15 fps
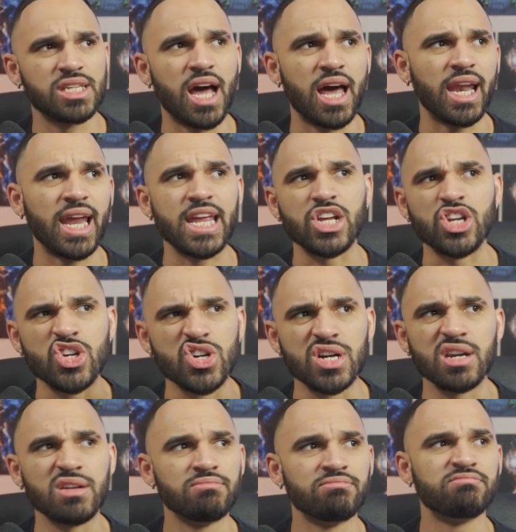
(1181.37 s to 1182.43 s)
not a
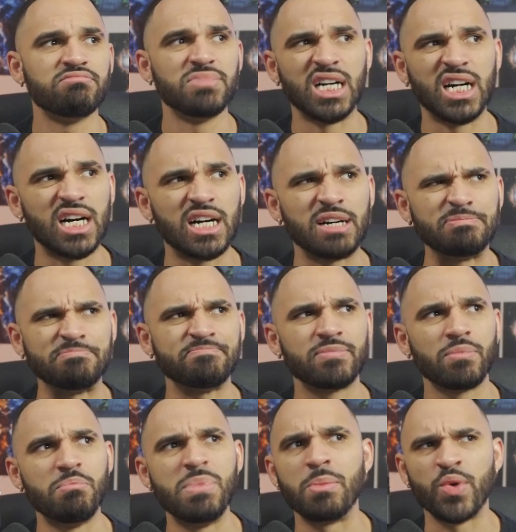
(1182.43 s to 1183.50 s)
good
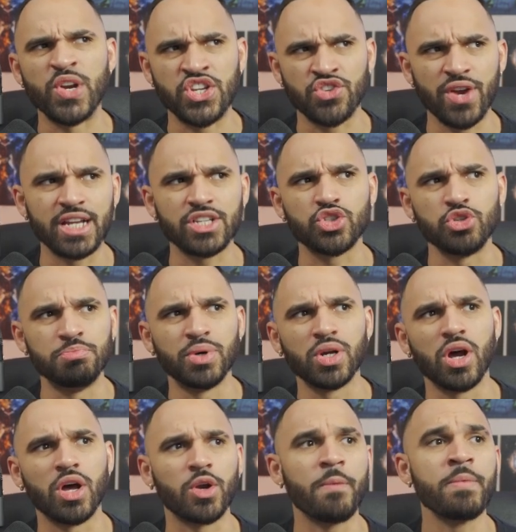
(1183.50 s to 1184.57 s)
memory trace to put
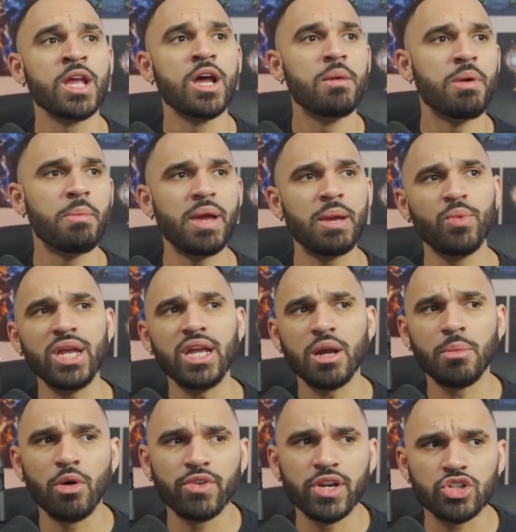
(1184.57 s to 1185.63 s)
on her. But maybe we can
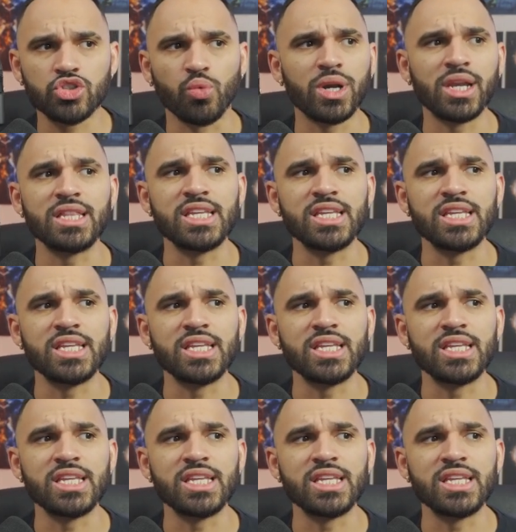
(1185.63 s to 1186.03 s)
come over here to one of